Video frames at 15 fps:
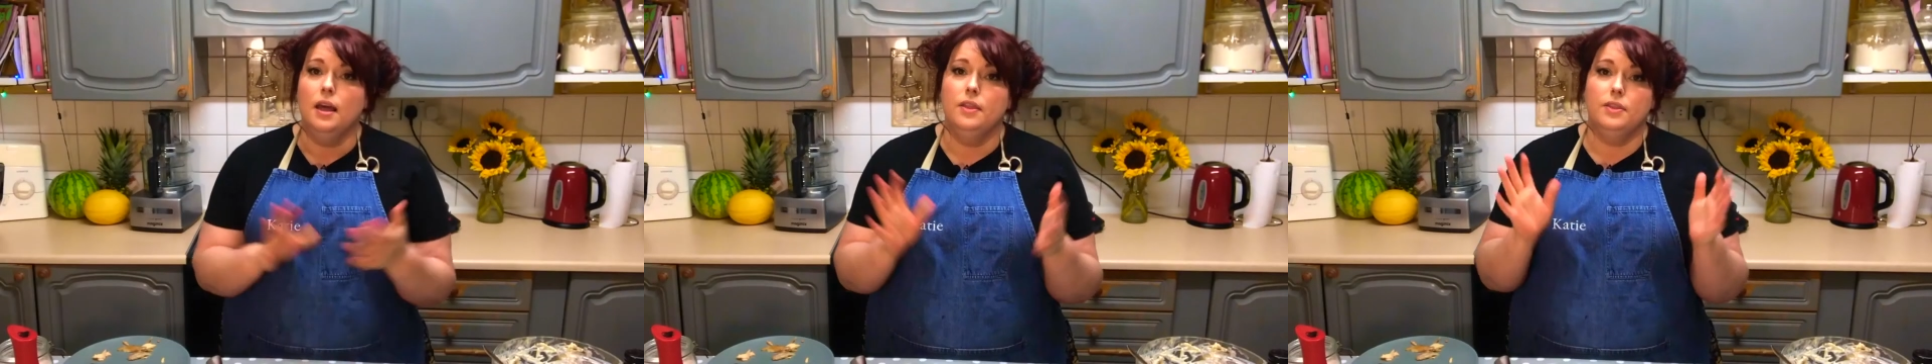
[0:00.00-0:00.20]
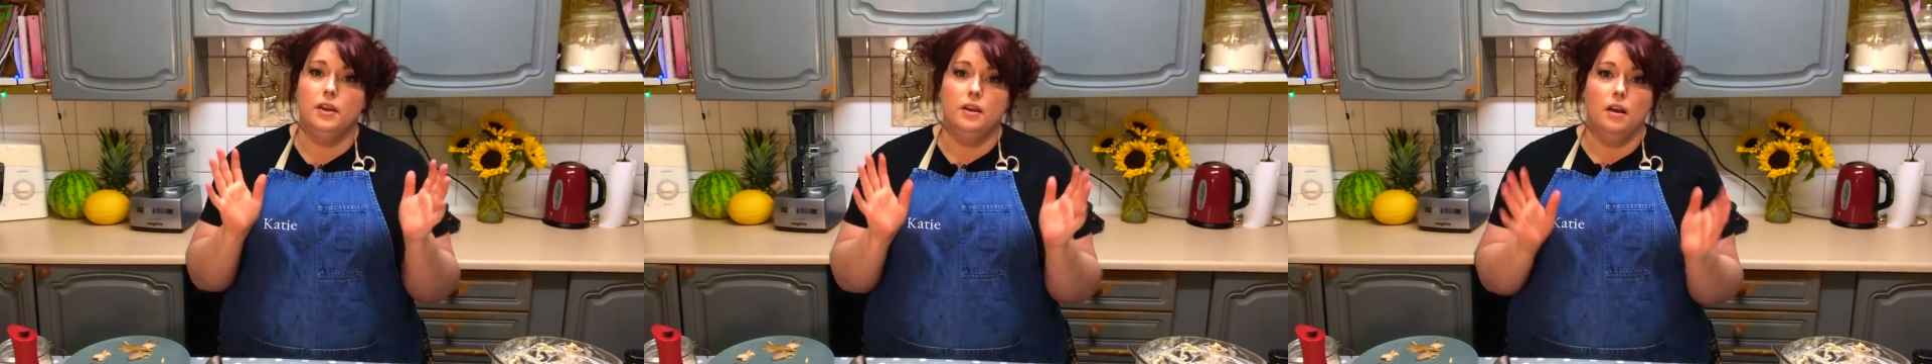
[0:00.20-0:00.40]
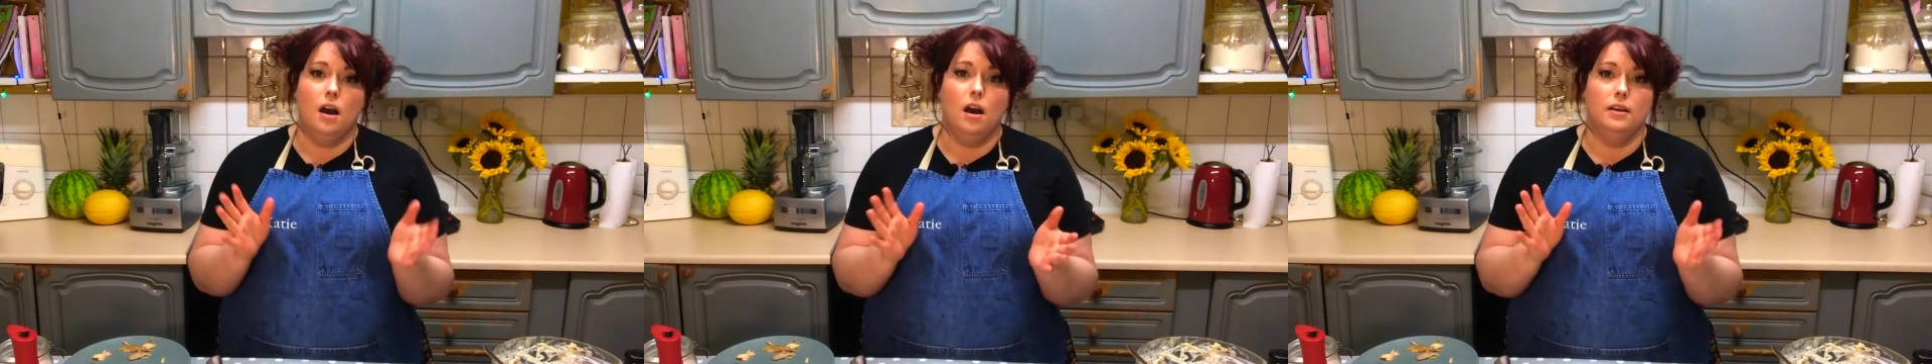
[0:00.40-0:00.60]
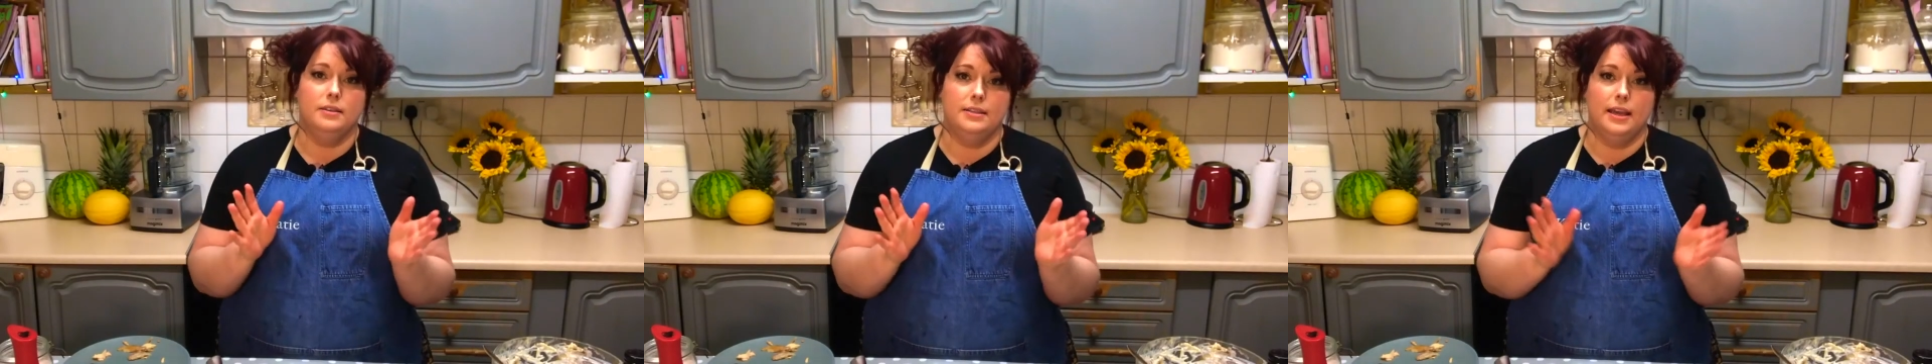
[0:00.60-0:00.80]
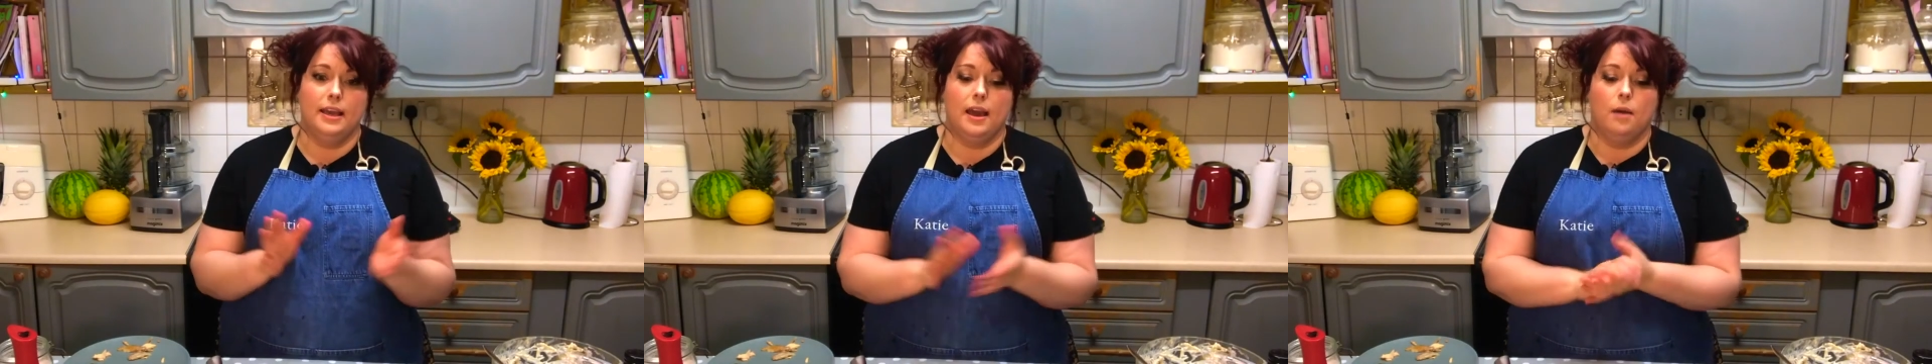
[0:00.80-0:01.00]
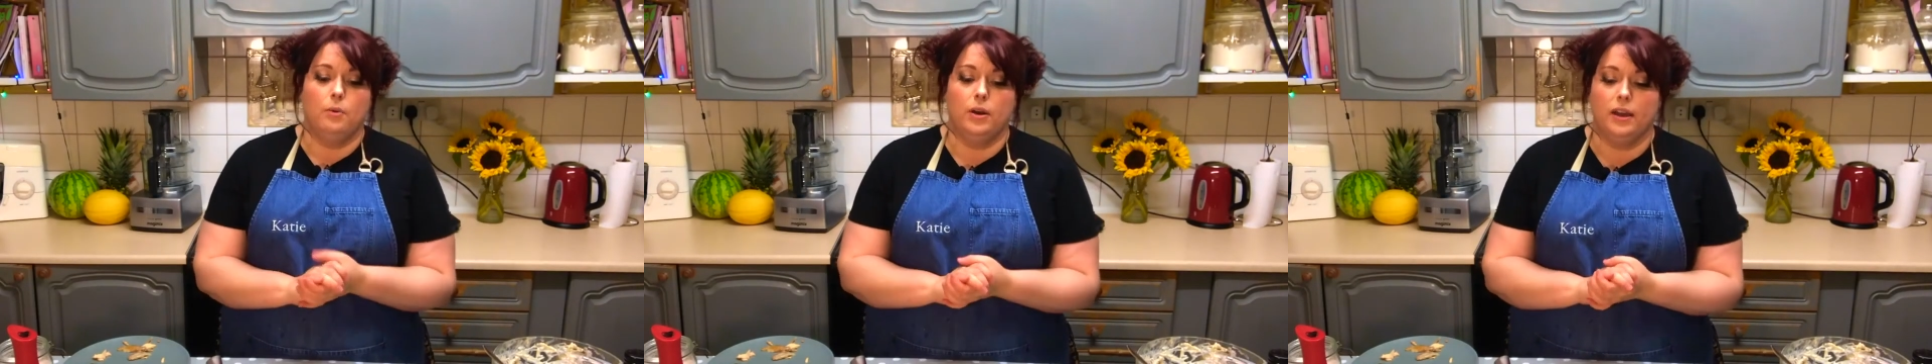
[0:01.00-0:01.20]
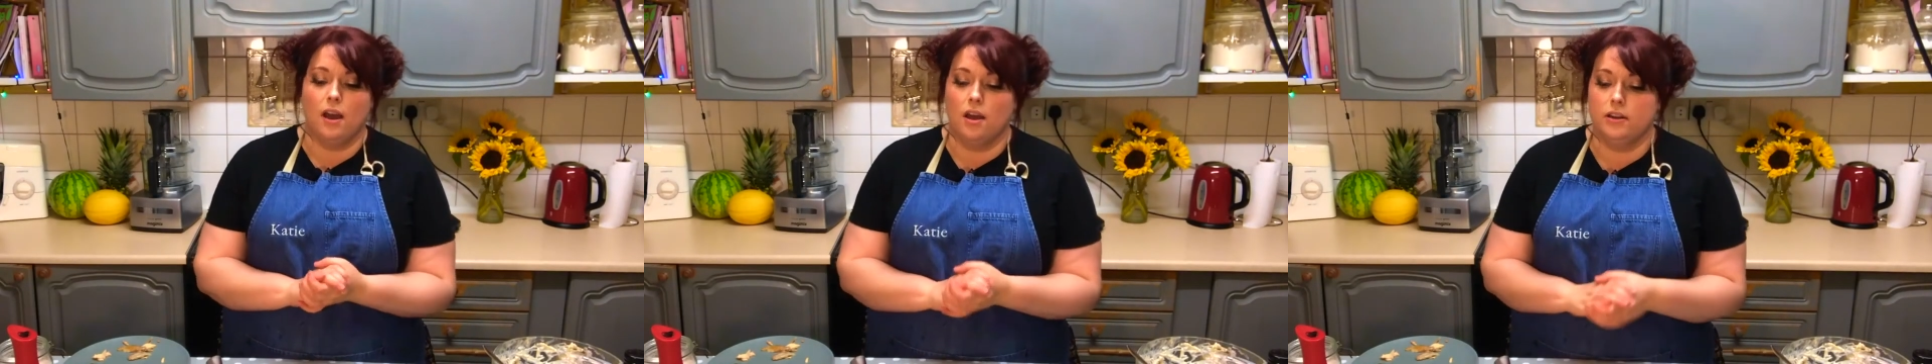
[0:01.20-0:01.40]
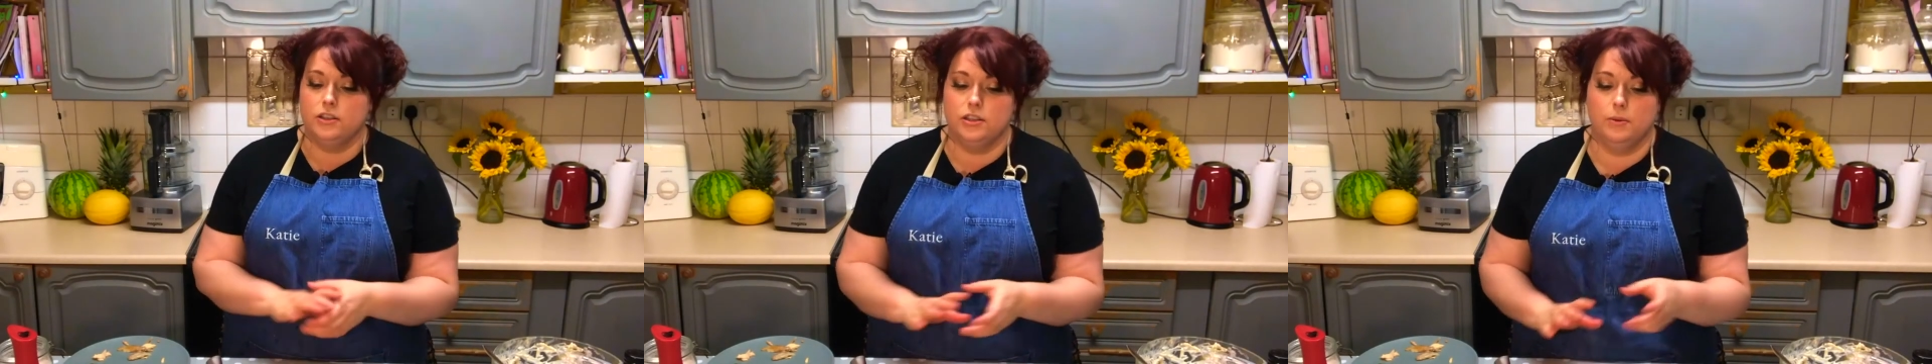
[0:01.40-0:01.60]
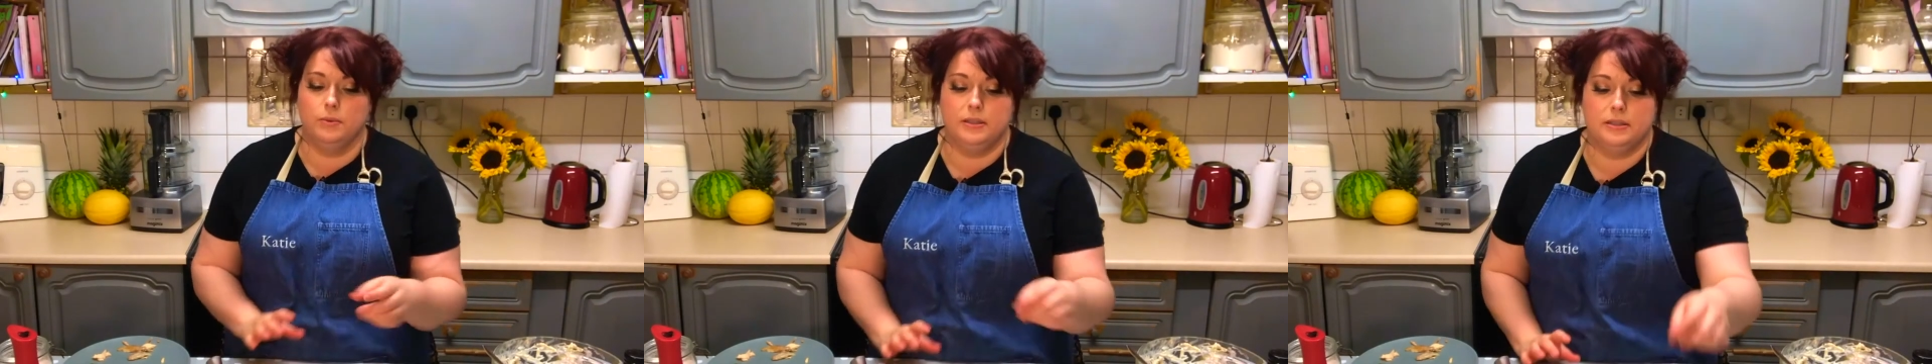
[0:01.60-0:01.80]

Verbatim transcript: the last thing, I want to garnish it with